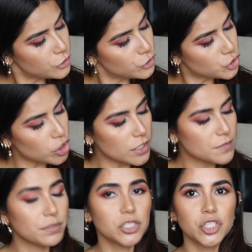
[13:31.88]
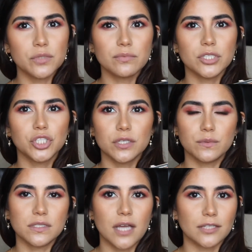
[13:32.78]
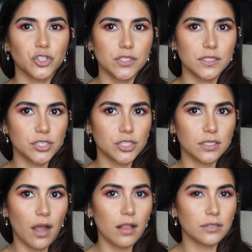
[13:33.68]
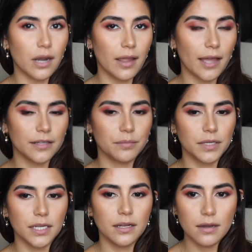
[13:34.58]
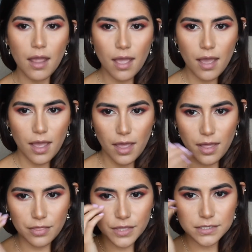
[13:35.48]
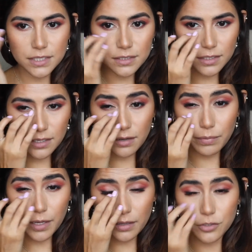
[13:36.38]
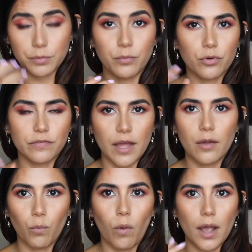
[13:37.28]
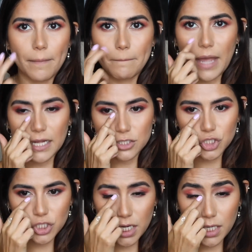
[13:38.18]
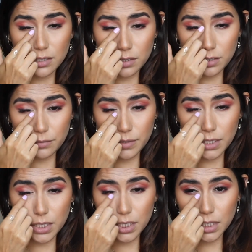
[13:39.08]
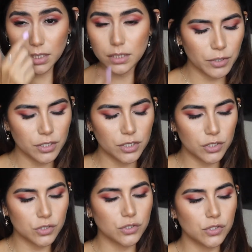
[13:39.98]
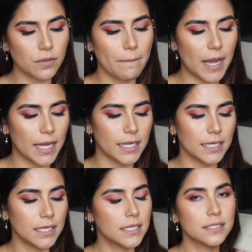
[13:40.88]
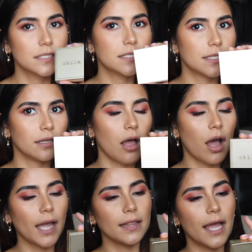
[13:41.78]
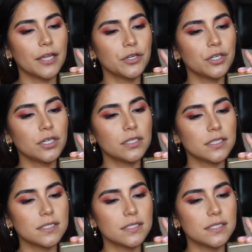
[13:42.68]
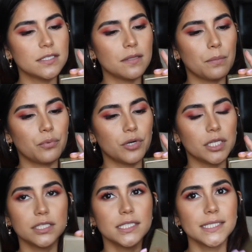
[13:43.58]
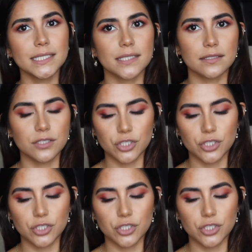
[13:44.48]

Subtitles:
just Peachy, which it was that transition color I had at the beginning, and that's it. And then I apply a little bit more of that white matte shade a little bit here. I'm gonna use my Sila highlighter. This is Brilliance, that's the